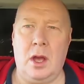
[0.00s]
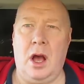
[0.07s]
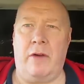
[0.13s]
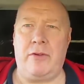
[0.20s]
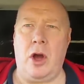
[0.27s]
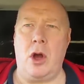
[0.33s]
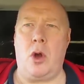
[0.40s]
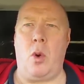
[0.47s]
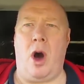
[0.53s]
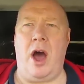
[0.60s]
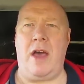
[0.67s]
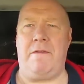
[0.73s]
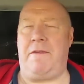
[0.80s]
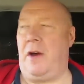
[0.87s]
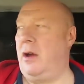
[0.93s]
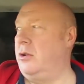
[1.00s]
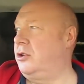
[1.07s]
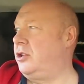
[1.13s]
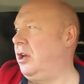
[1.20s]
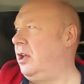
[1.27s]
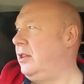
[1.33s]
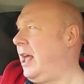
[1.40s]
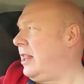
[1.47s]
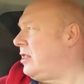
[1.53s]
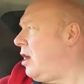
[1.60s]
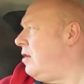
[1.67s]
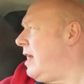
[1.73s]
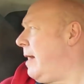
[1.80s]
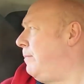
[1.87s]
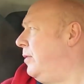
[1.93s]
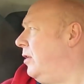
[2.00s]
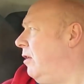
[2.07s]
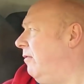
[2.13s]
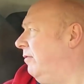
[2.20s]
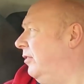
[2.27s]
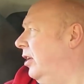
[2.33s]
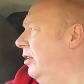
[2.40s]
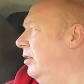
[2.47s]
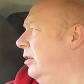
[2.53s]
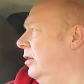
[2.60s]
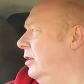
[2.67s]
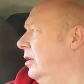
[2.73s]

I've gone quiet, folks, and that don't happen often.